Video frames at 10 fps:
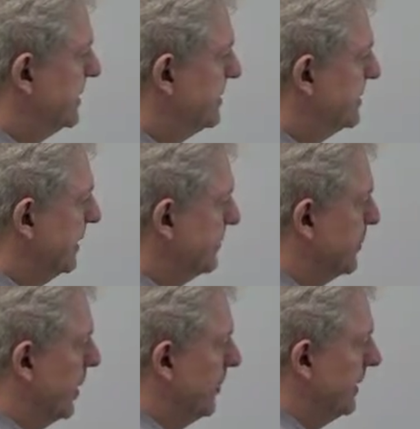this
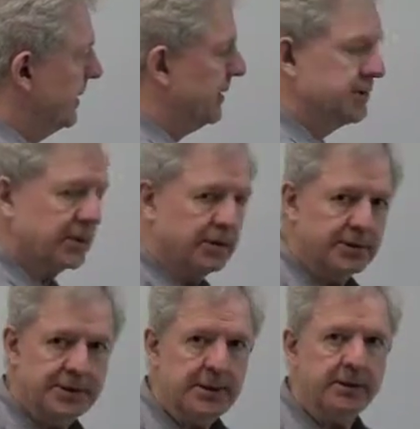experiment is
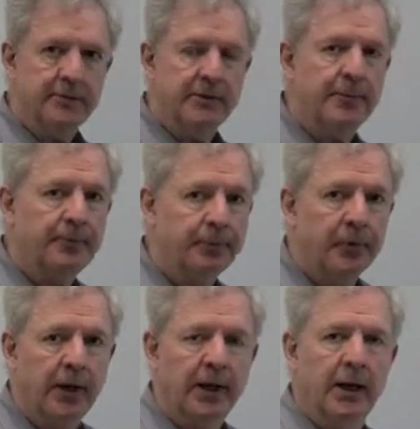conceived,
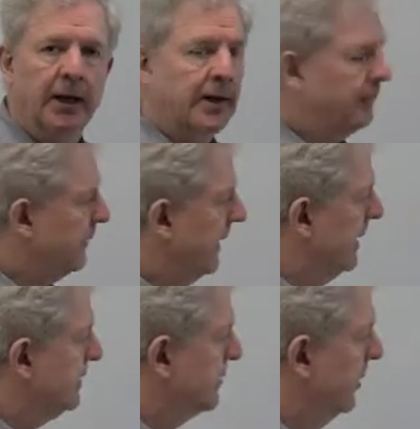
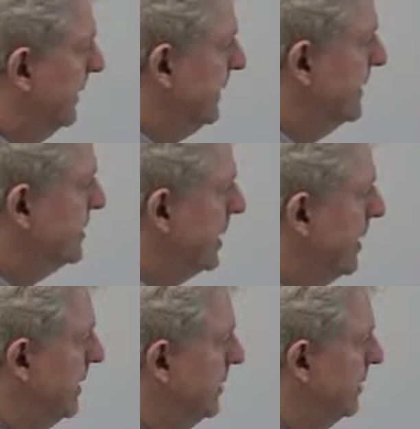it's really
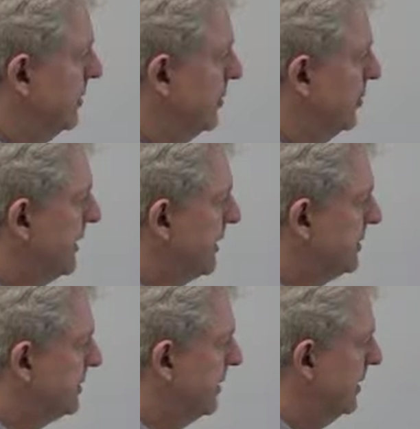designed to
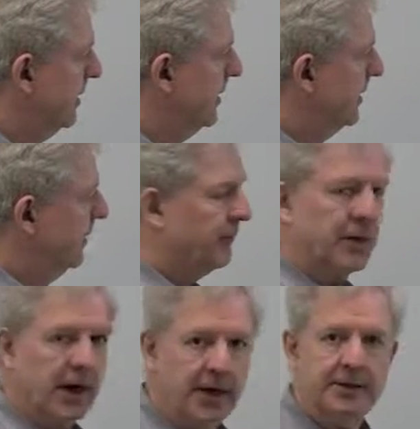test
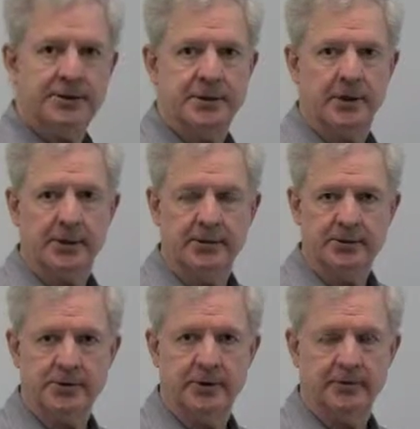
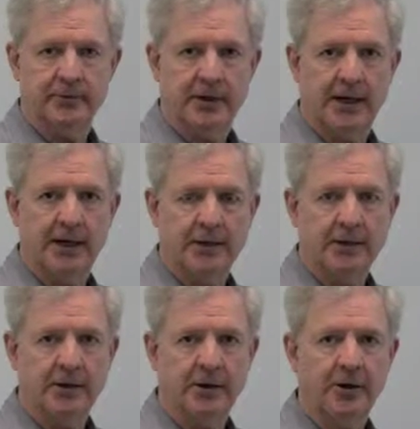Einstein's
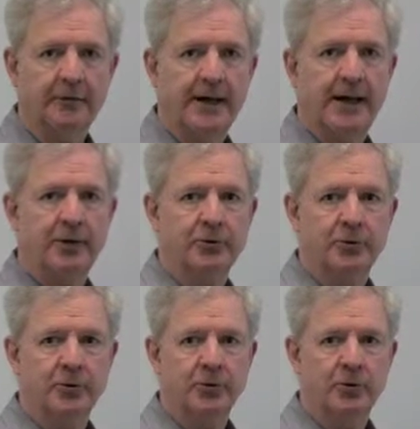idea of how
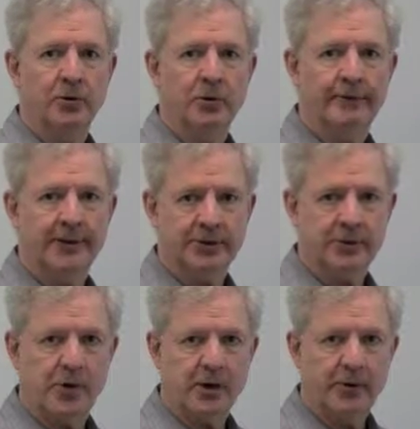to fix
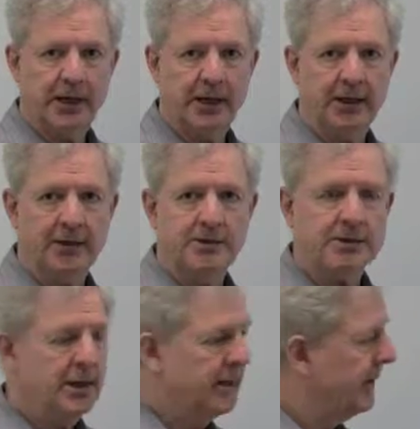quantum mechanics.